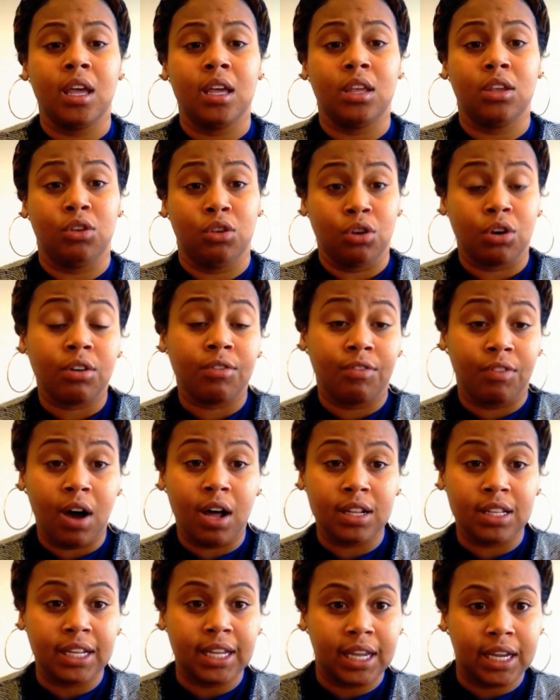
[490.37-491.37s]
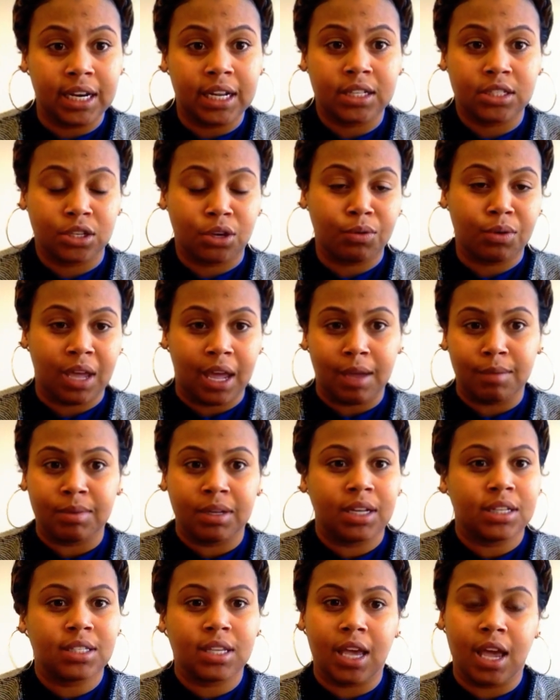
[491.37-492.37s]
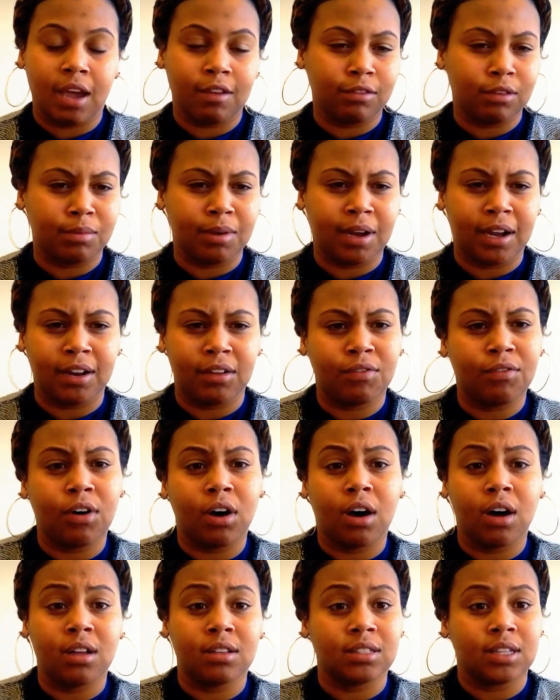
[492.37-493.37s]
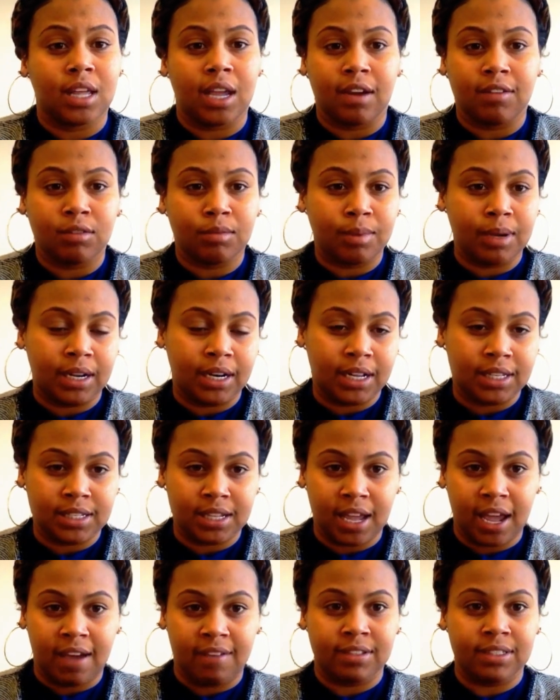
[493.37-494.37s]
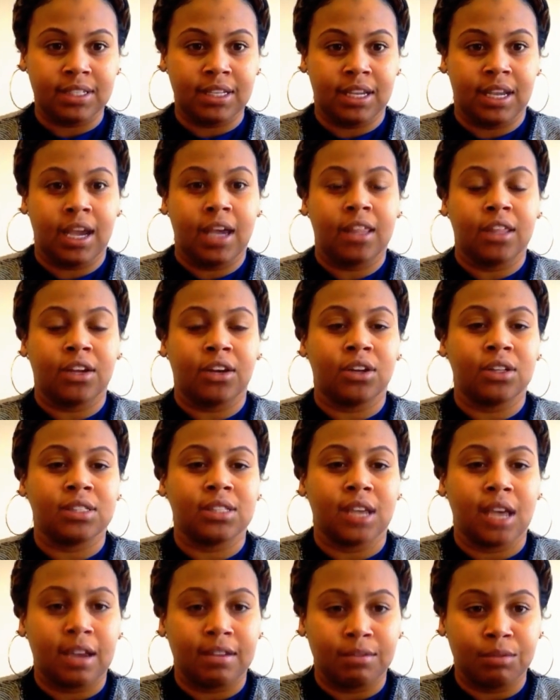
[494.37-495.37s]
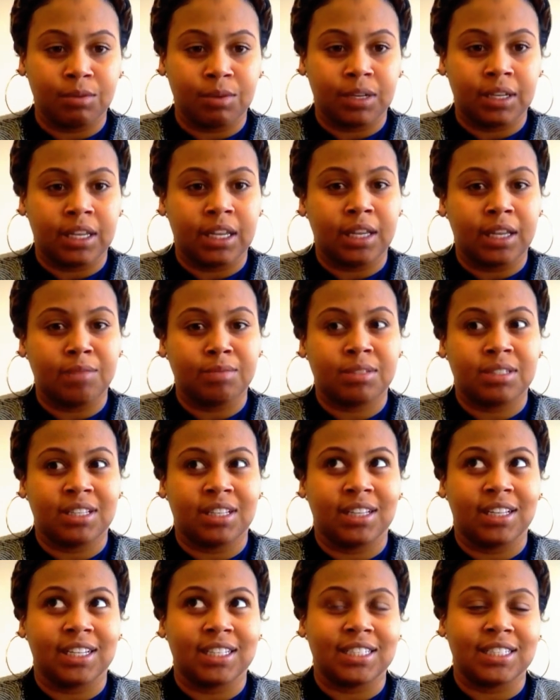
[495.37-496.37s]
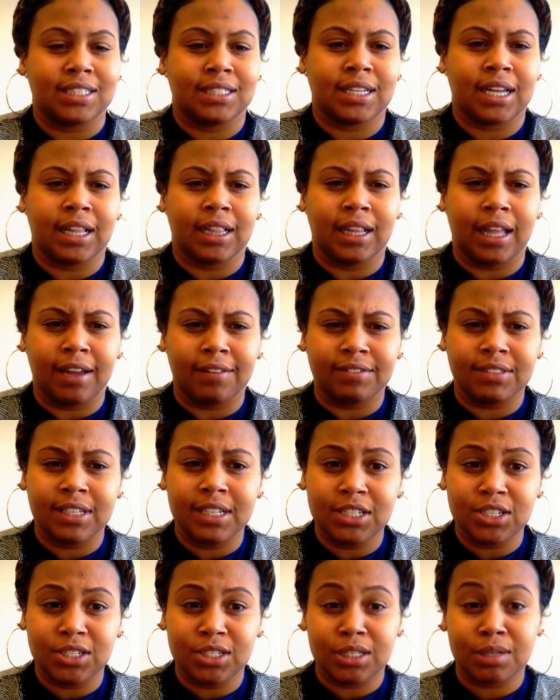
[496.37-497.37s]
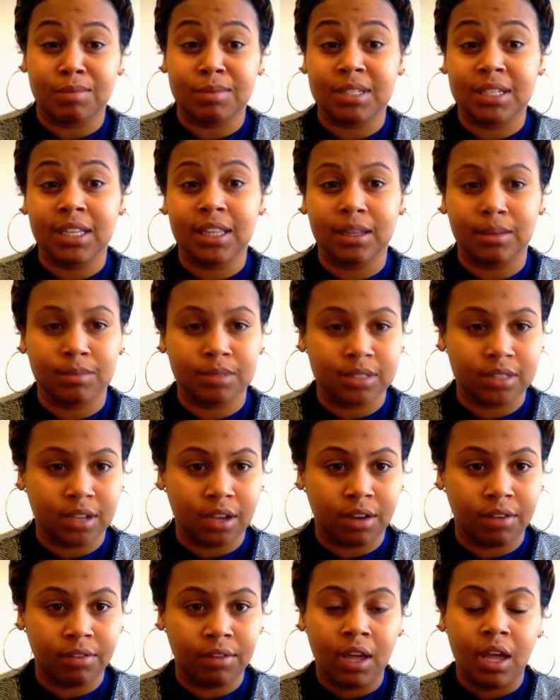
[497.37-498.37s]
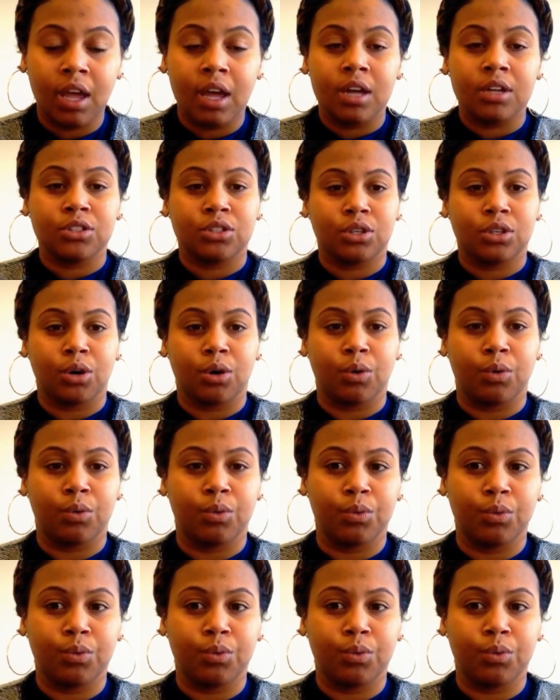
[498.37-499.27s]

you're falling, and it's okay because everybody falls and everybody doesn't have it together. Everyone keeps the lessons that life teaches them to themselves. So